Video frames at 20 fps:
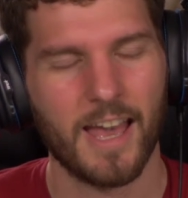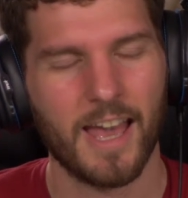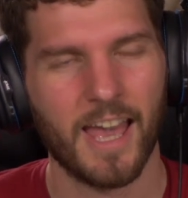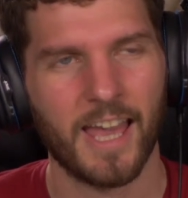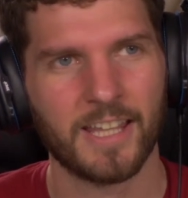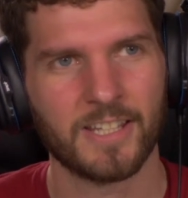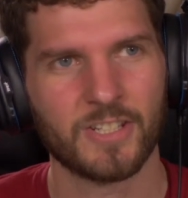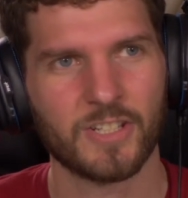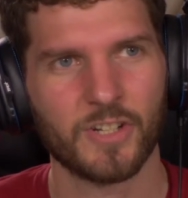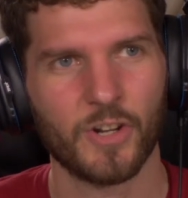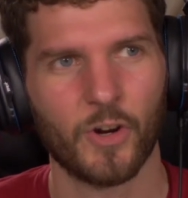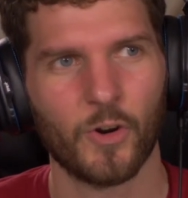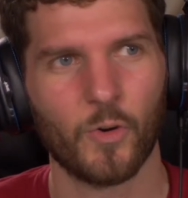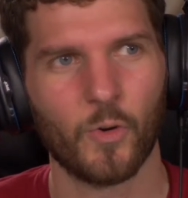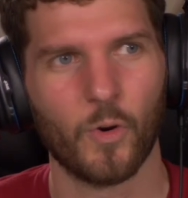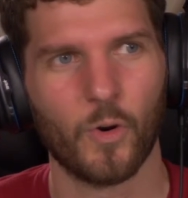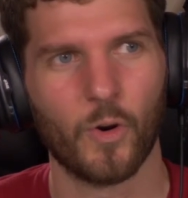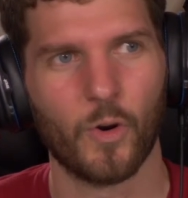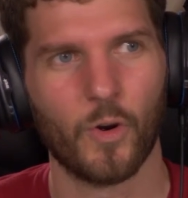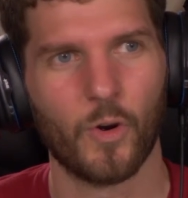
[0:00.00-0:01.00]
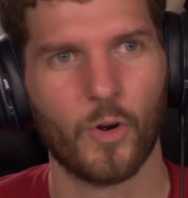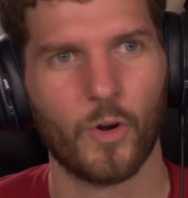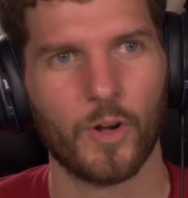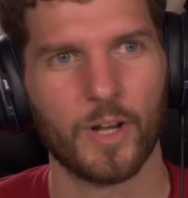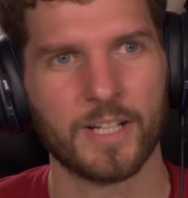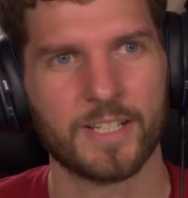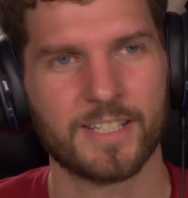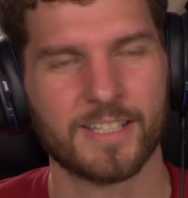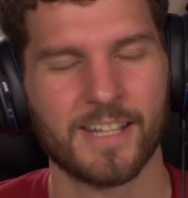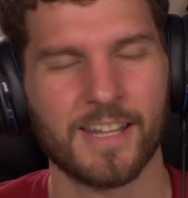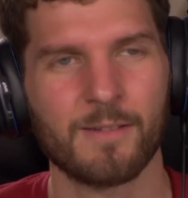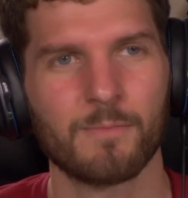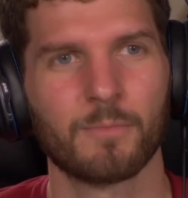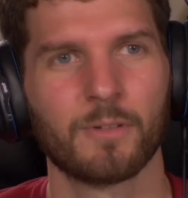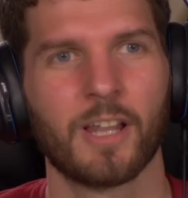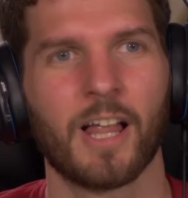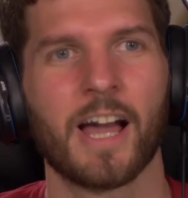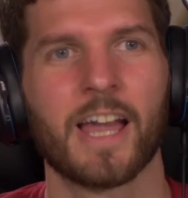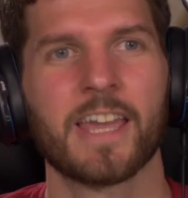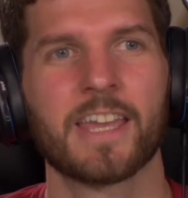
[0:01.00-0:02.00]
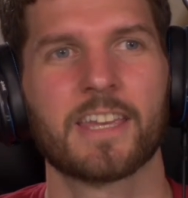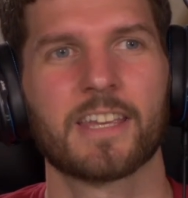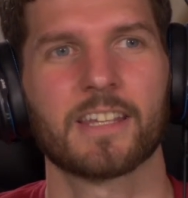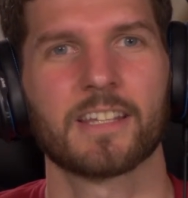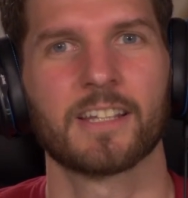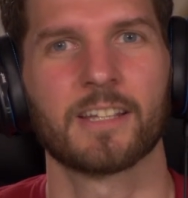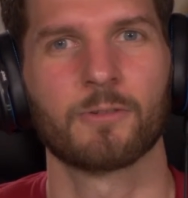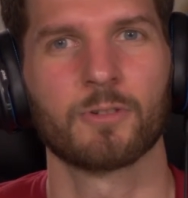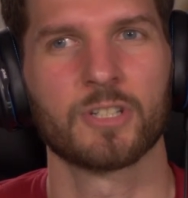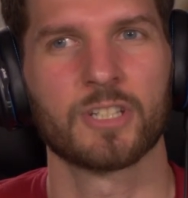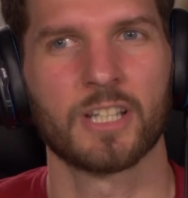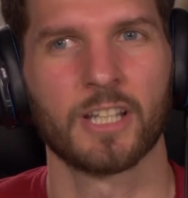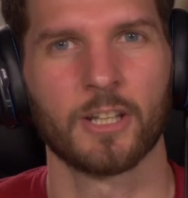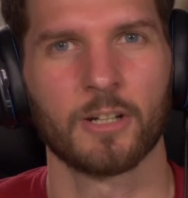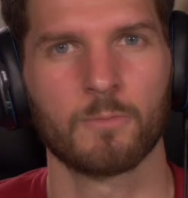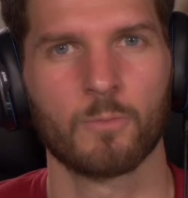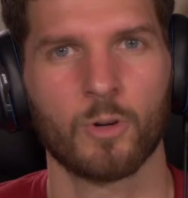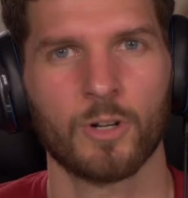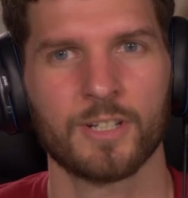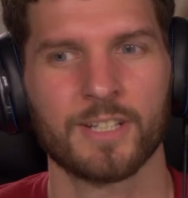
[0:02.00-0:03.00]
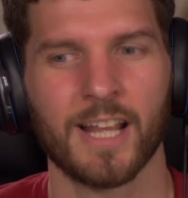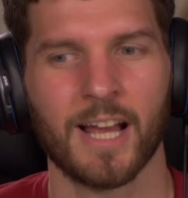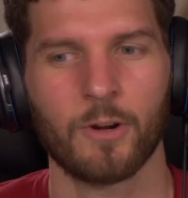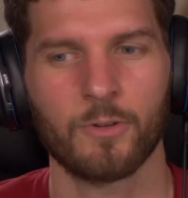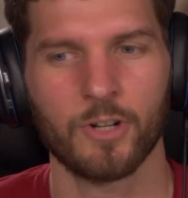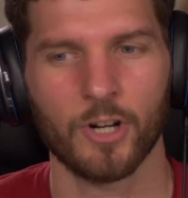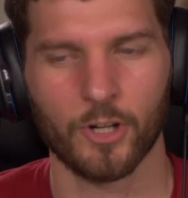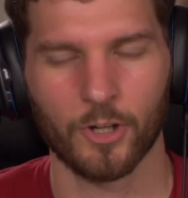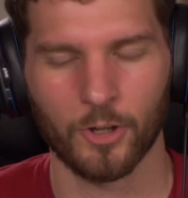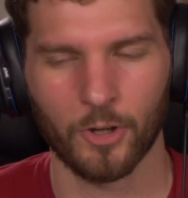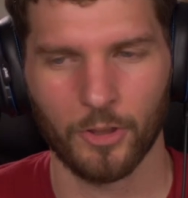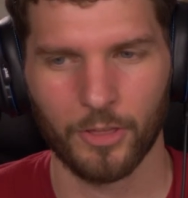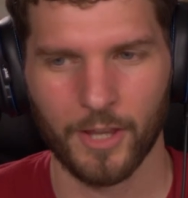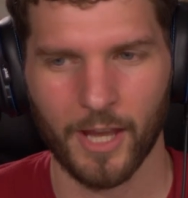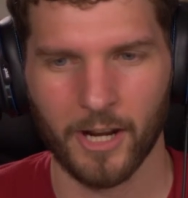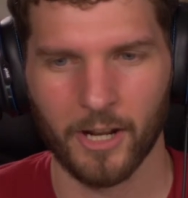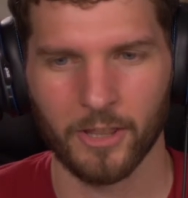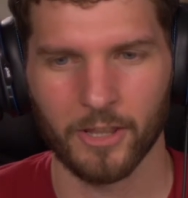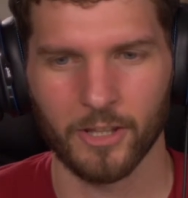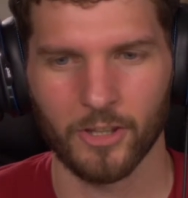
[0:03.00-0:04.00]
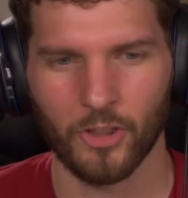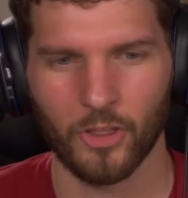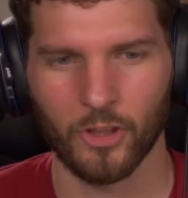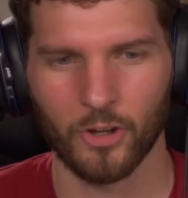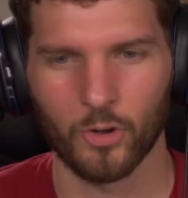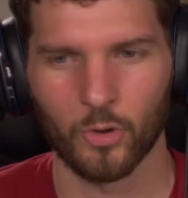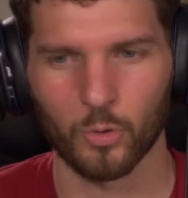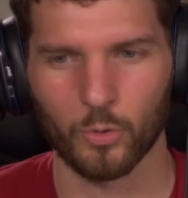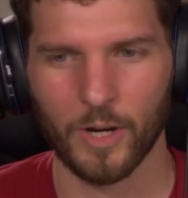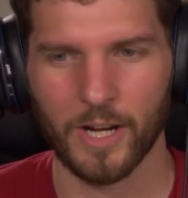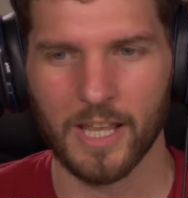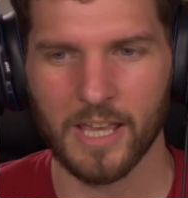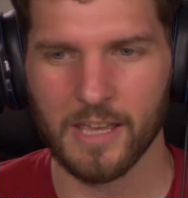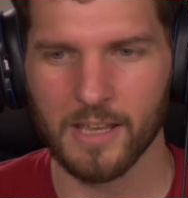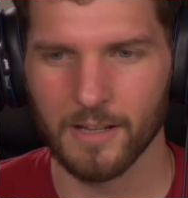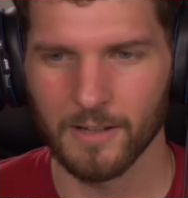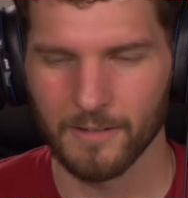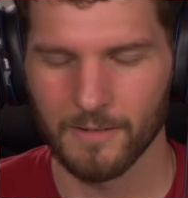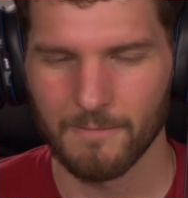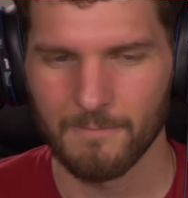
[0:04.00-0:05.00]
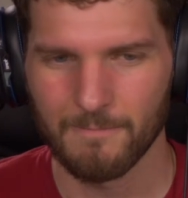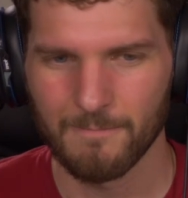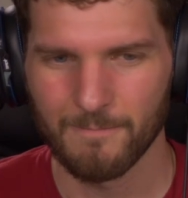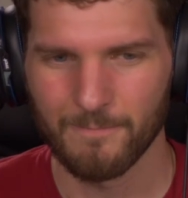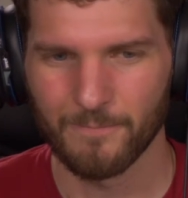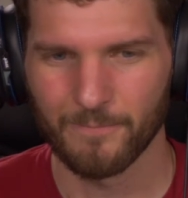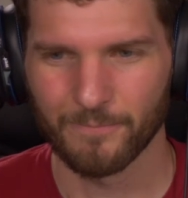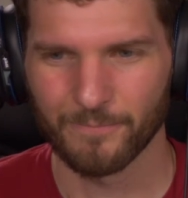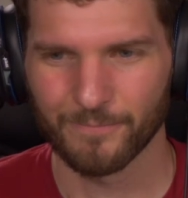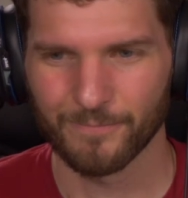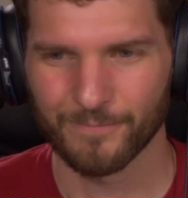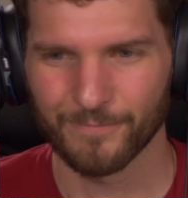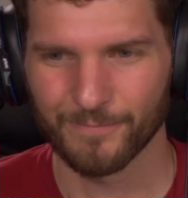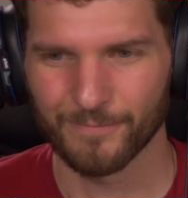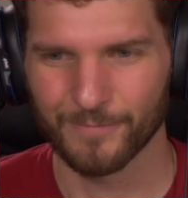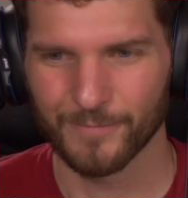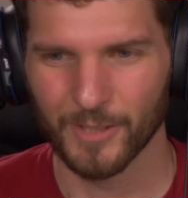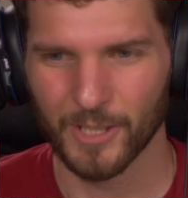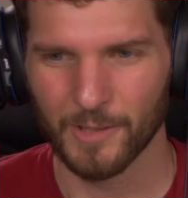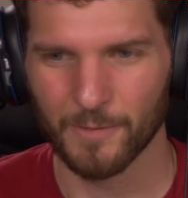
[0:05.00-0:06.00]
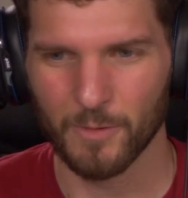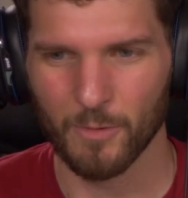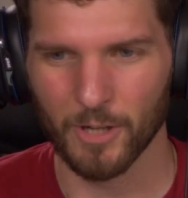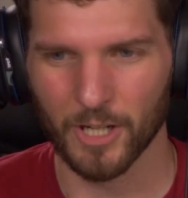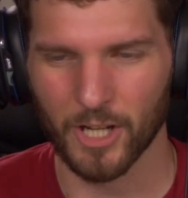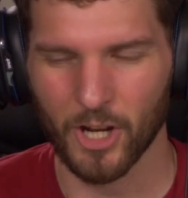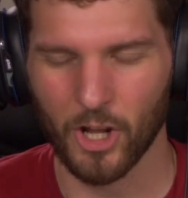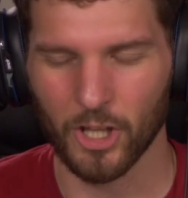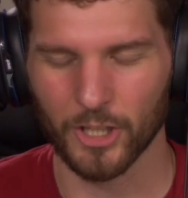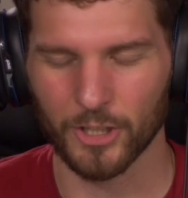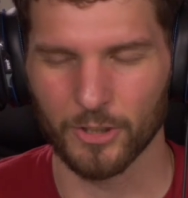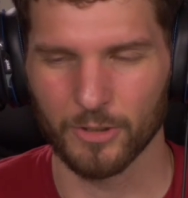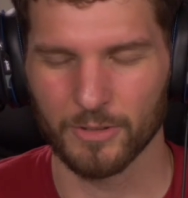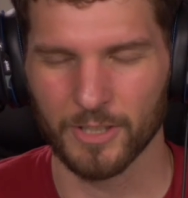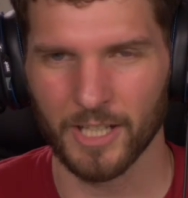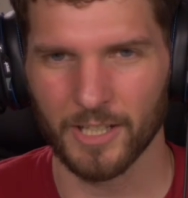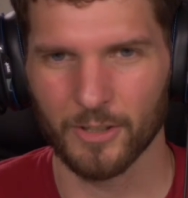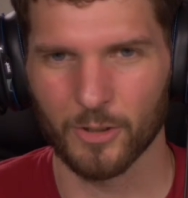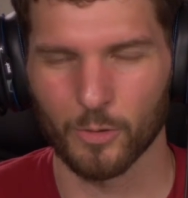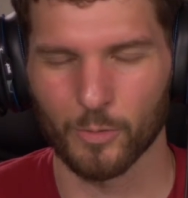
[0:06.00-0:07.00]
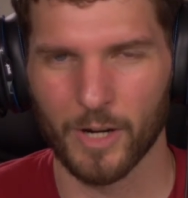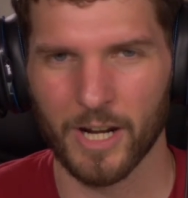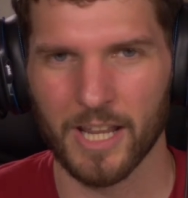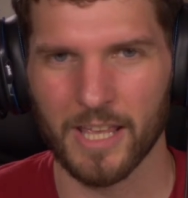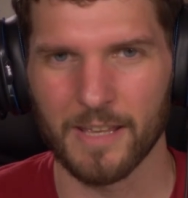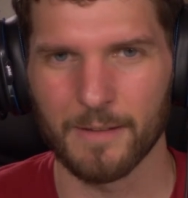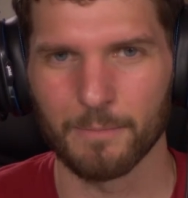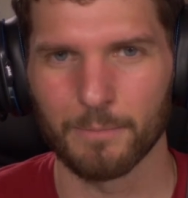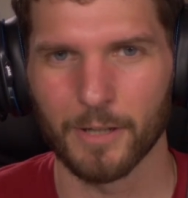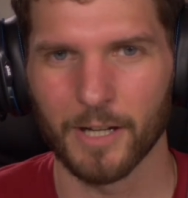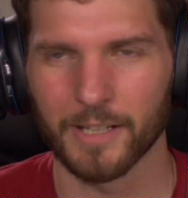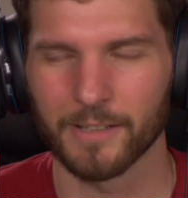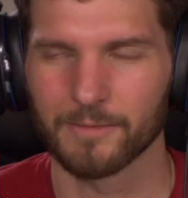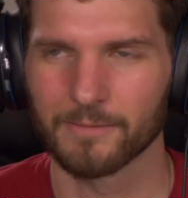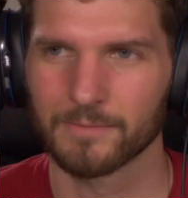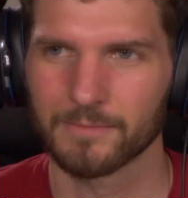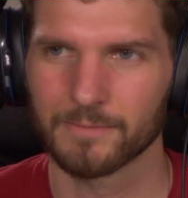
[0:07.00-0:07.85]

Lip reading: And so it seemed like it was a little more down to earth, kind of the gritty, if you want to call it, not gritty, but